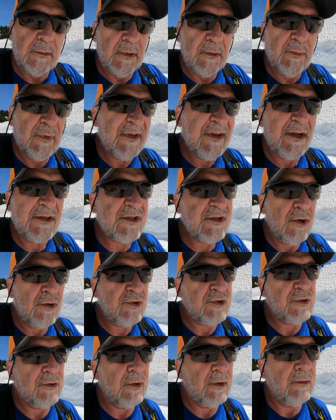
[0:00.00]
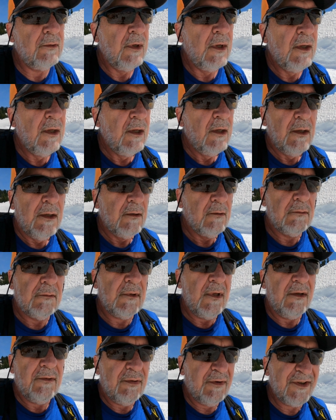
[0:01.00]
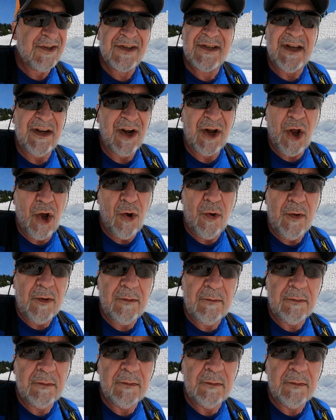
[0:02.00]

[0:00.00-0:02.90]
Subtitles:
Not snowshoeing. We're just gonna go.